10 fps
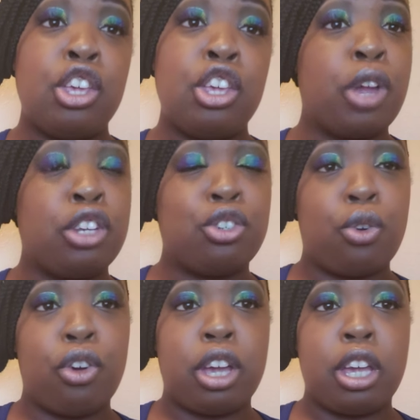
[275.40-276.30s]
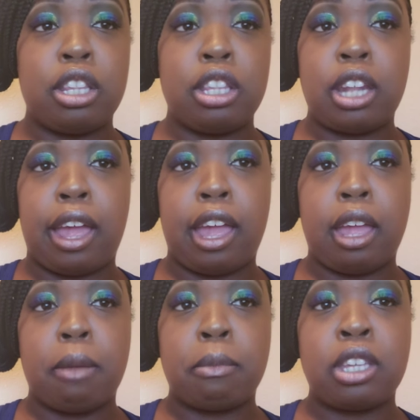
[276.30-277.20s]
you enjoy the
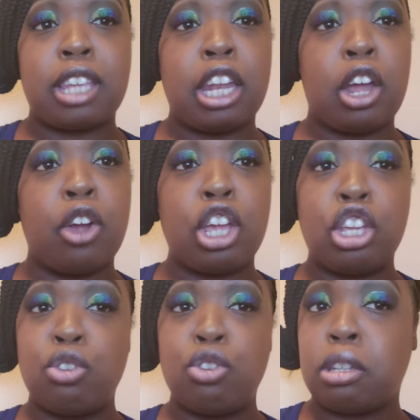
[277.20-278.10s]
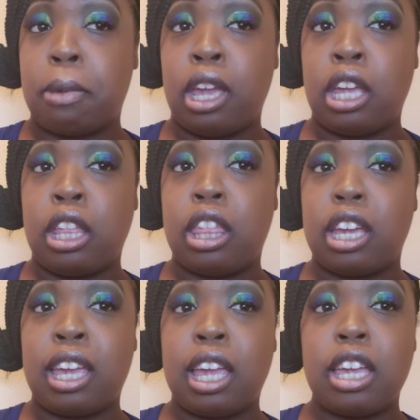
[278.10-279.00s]
name, because I know it used to be
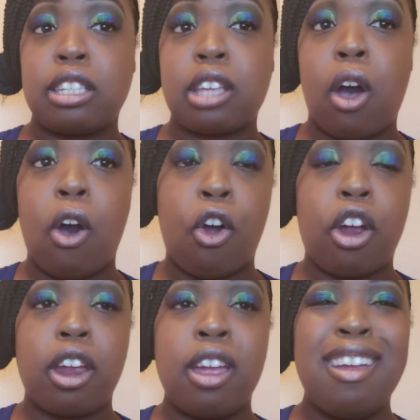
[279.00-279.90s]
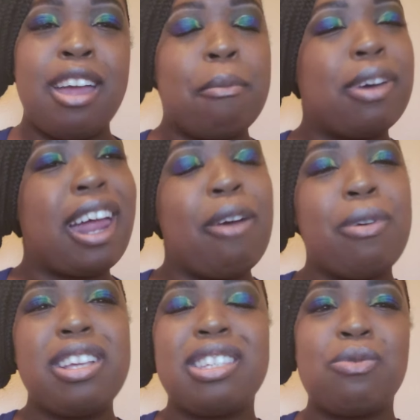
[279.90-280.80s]
The King's Heart, but I
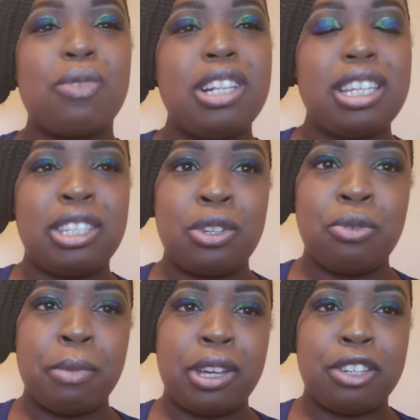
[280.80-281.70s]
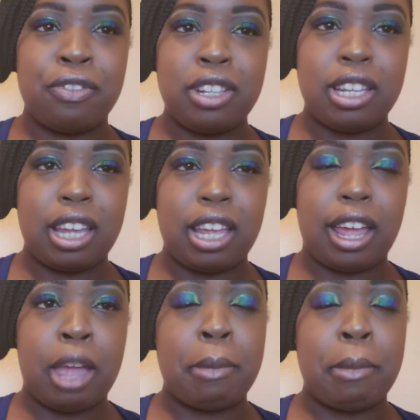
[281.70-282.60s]
wasn't really too much feeling that
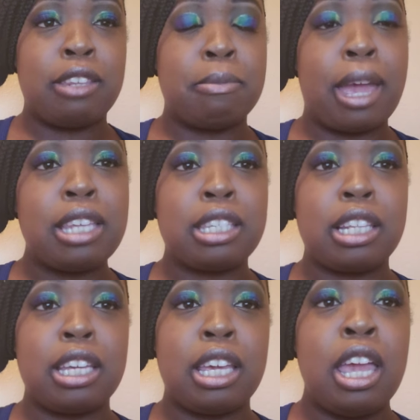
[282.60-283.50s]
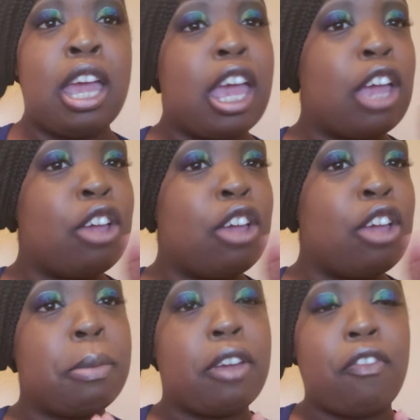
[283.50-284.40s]
name. And basically, it
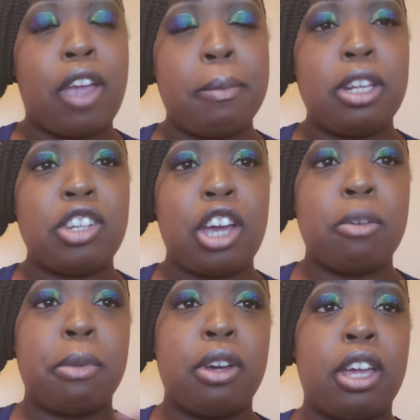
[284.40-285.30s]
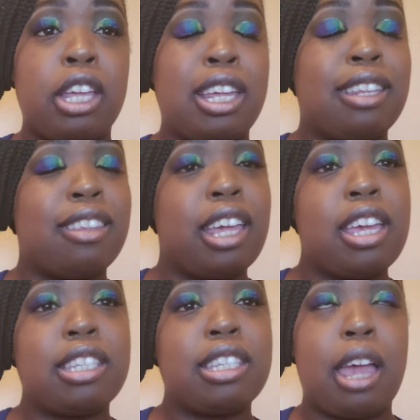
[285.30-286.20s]
used to be a family channel, but
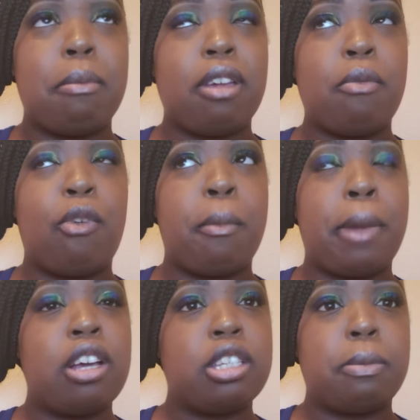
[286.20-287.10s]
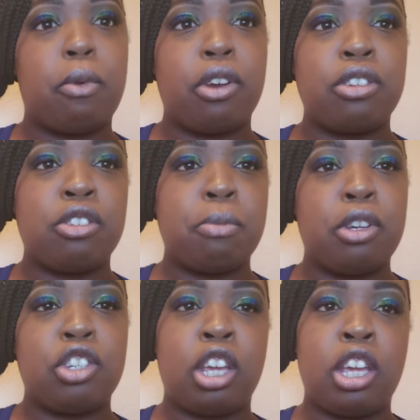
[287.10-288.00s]
things happen where my husband works too
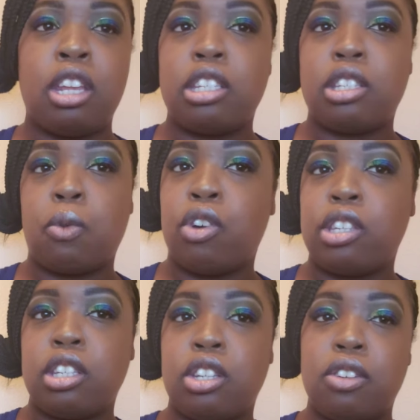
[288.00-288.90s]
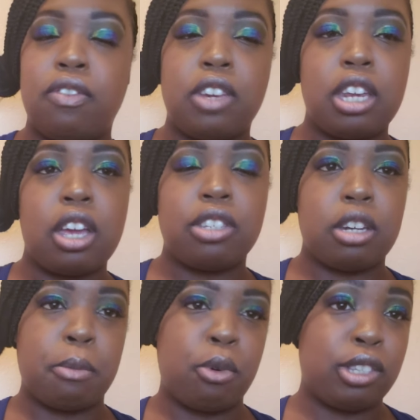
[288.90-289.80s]
much and he doesn't want to do videos
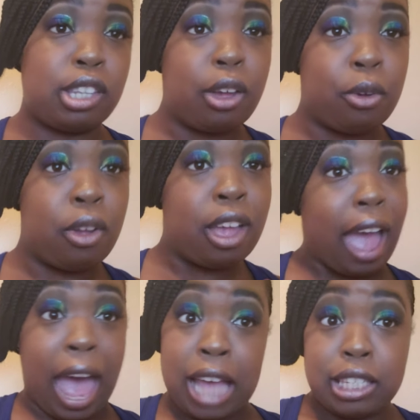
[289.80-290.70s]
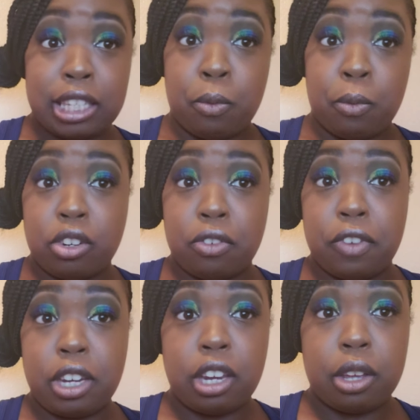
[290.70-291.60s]
anymore. So I still want to do
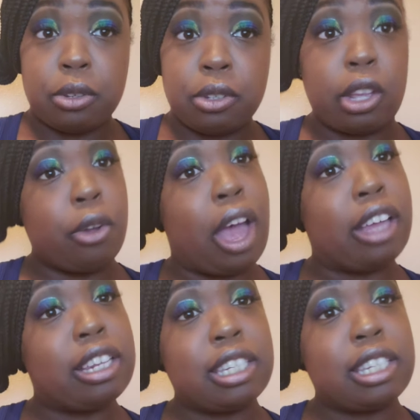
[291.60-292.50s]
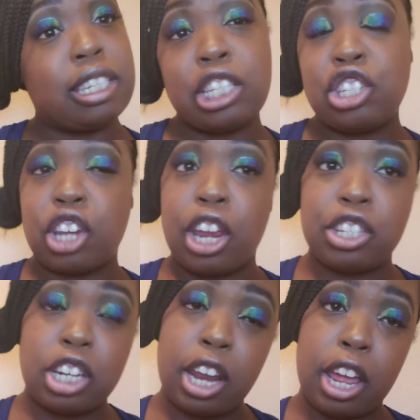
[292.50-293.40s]
videos, so I decided to
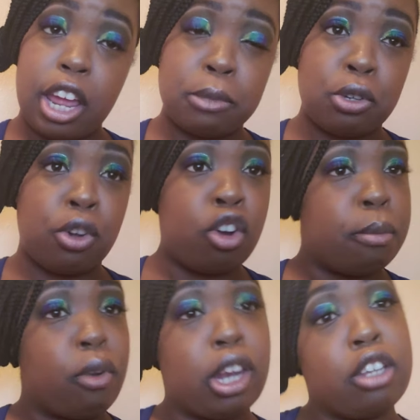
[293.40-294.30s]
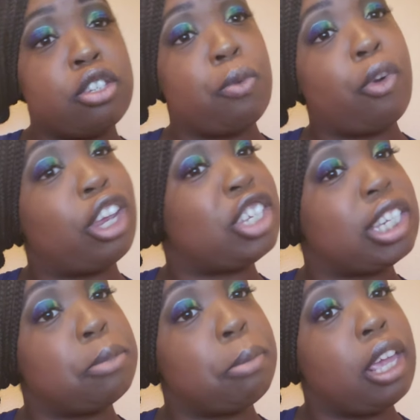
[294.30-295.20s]
change the name to incorporate it to where it
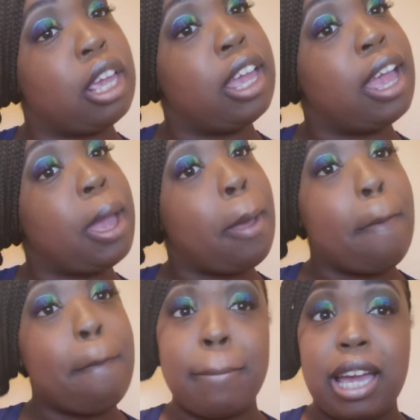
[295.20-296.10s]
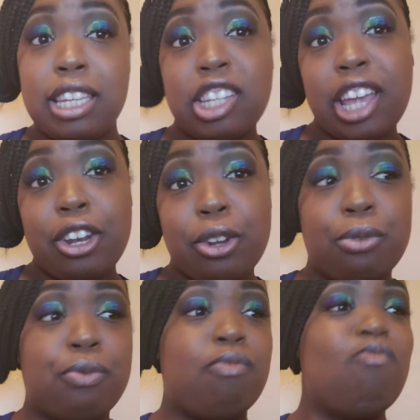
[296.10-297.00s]
just be my
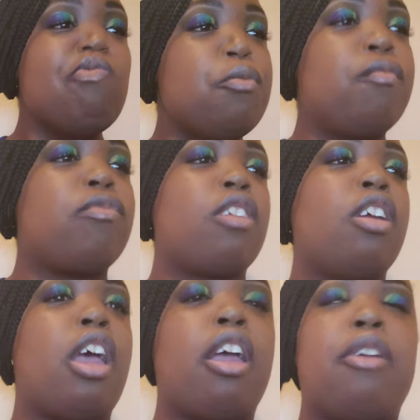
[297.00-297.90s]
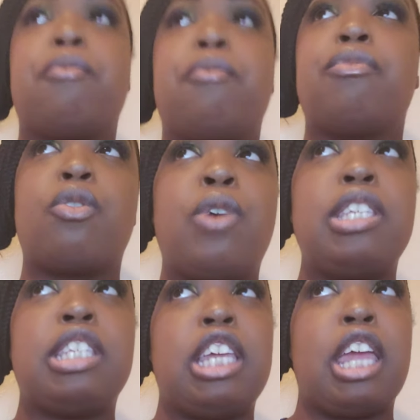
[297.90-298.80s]
channel. Okay,
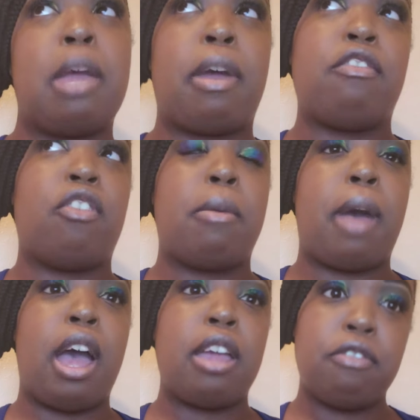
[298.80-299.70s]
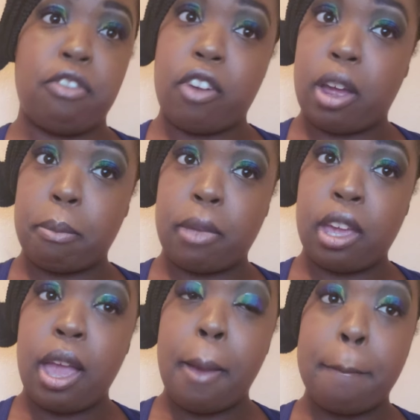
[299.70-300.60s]
what city am I from? I'm from
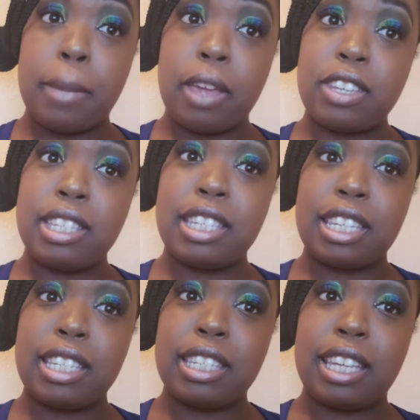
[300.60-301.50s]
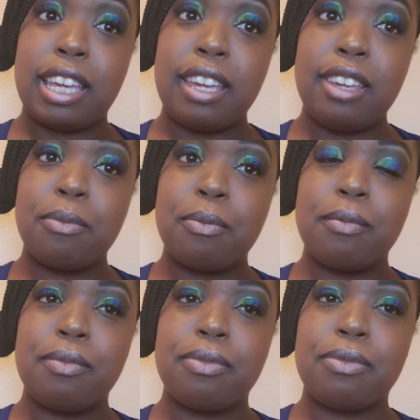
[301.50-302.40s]
Memphis, Tennessee.
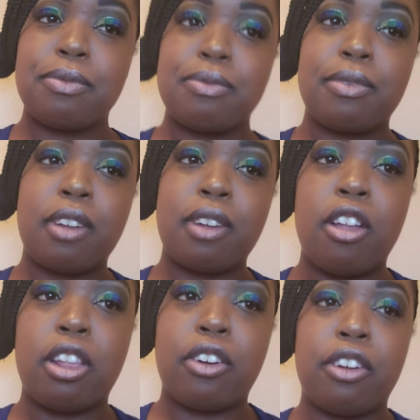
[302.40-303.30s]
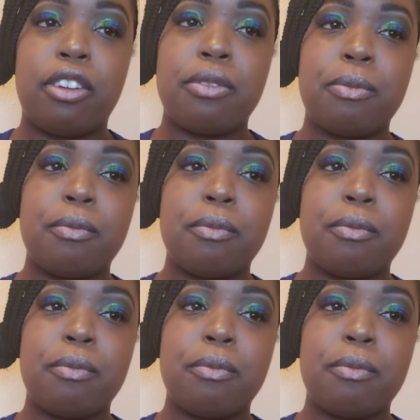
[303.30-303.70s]
Hold on.